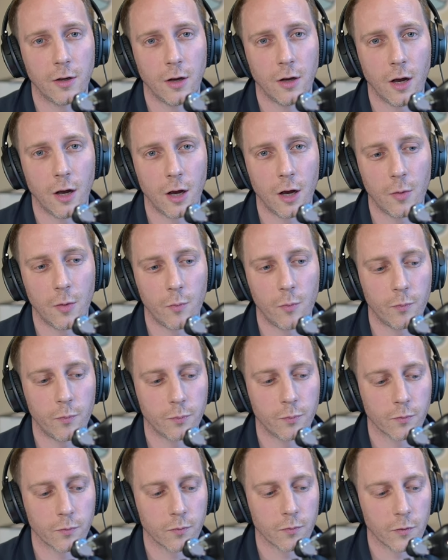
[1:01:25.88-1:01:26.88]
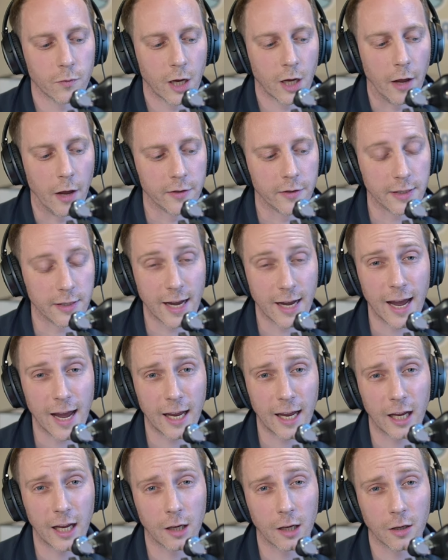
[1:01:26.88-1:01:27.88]
Um,
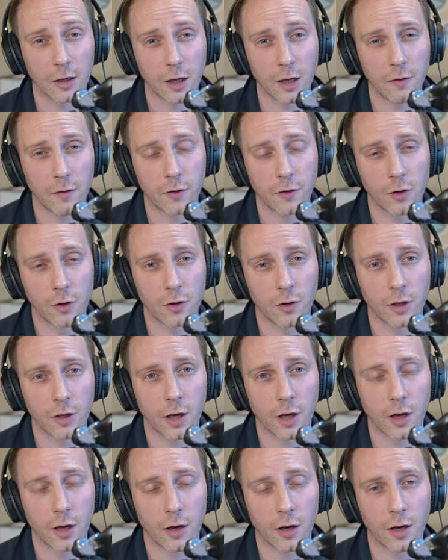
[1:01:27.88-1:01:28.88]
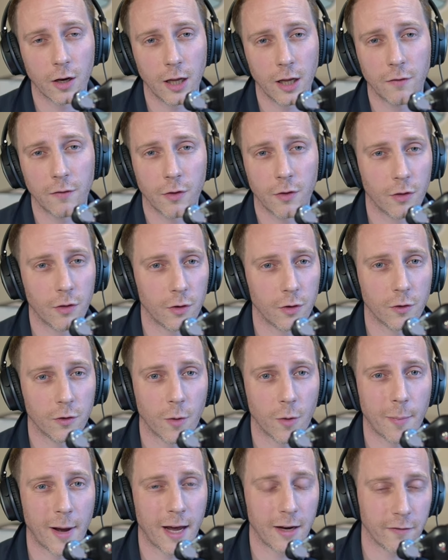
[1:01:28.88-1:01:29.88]
today, if you look at even the
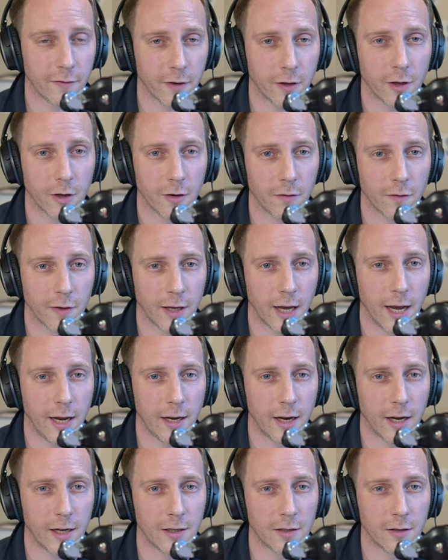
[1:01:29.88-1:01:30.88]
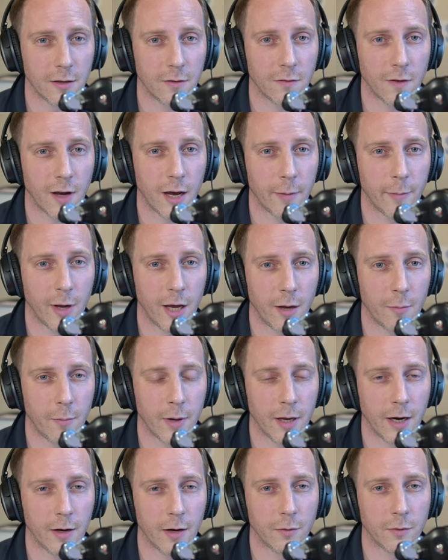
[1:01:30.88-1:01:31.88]
top advocate for Knative, Amit
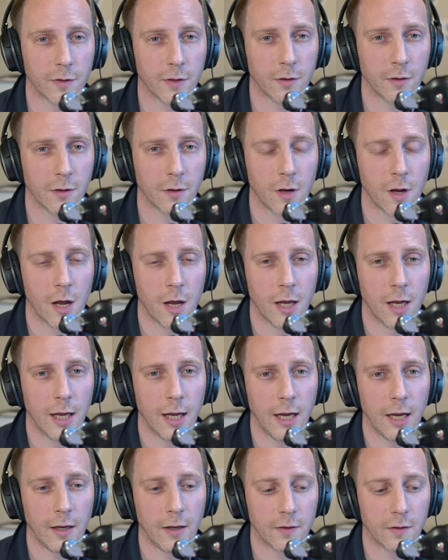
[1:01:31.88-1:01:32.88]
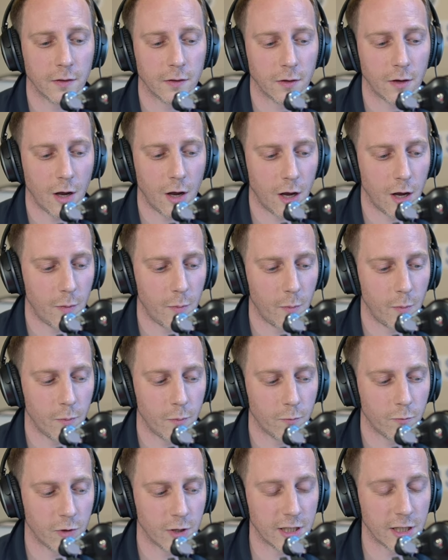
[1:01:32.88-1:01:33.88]
Ben Alton, he's
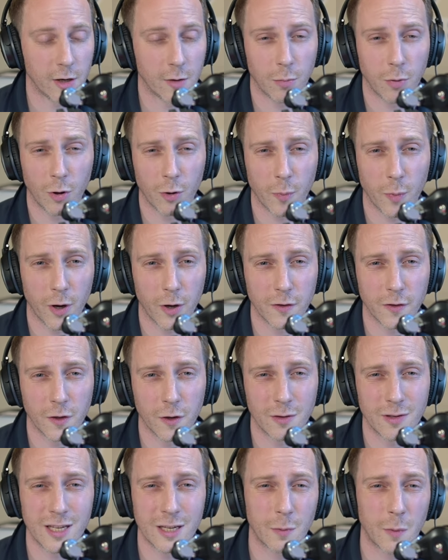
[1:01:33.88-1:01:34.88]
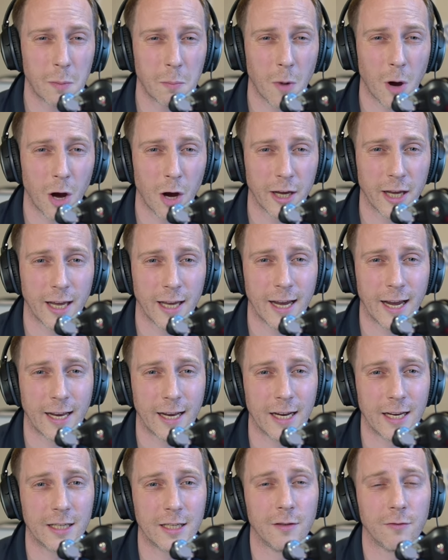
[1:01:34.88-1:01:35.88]
um, written a blog post. You know, did we market
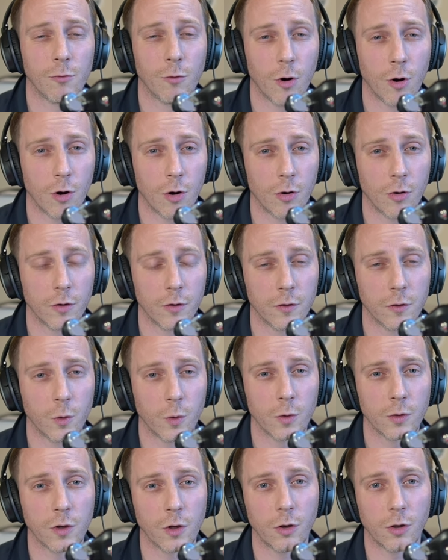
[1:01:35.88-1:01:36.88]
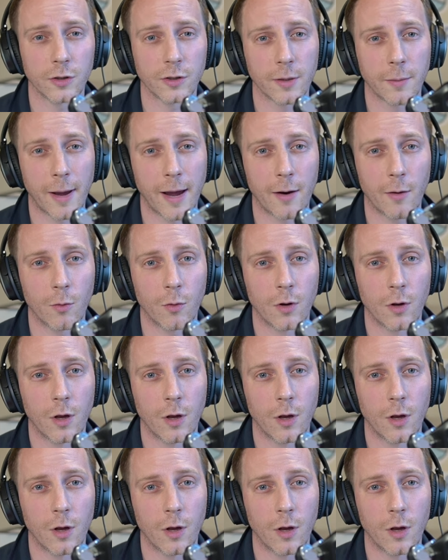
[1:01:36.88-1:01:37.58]
Knative wrong? And talked a lot about